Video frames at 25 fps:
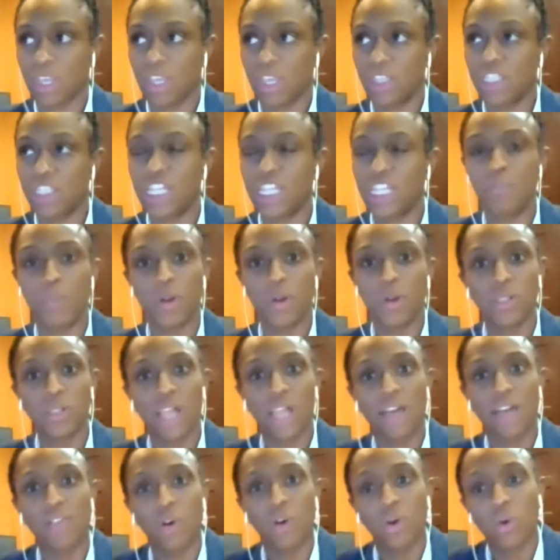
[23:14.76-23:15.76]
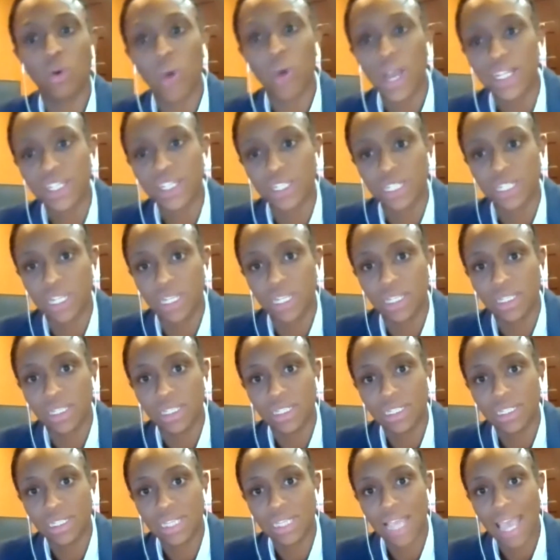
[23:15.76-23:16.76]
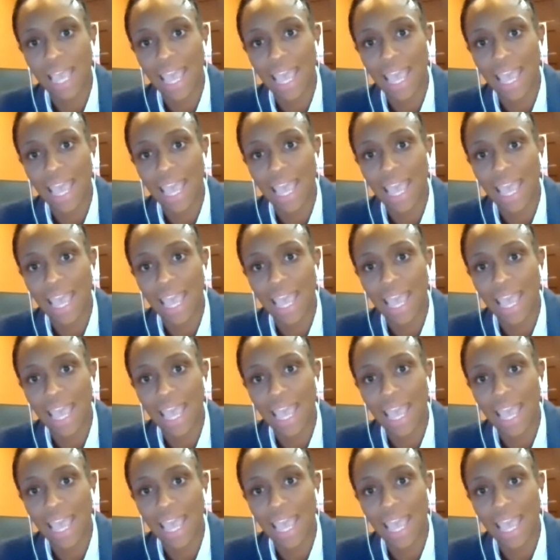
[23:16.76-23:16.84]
deeper level questions,